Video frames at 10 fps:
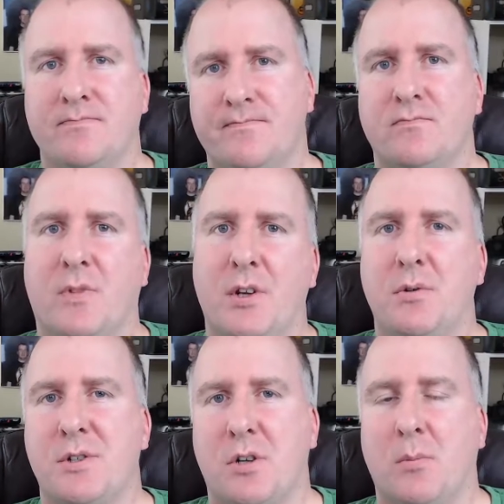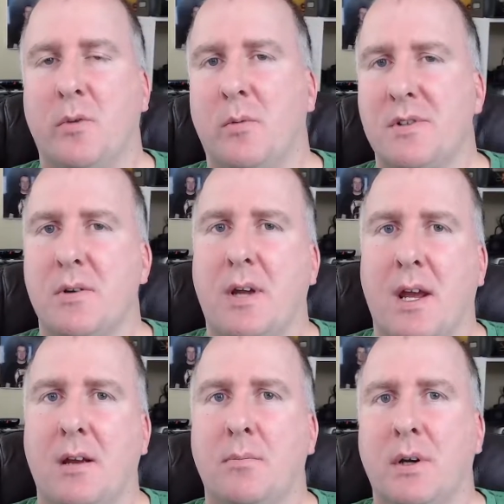The newest Tron movie was
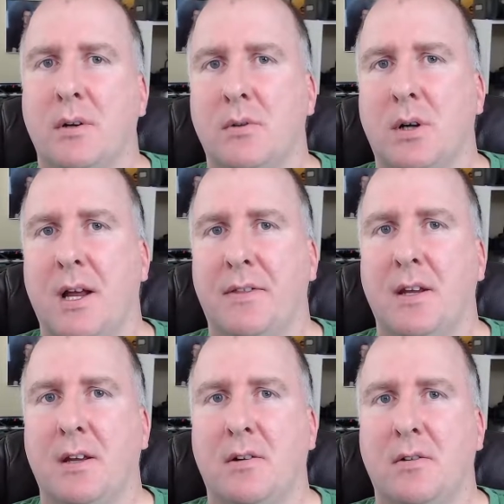okay, but I think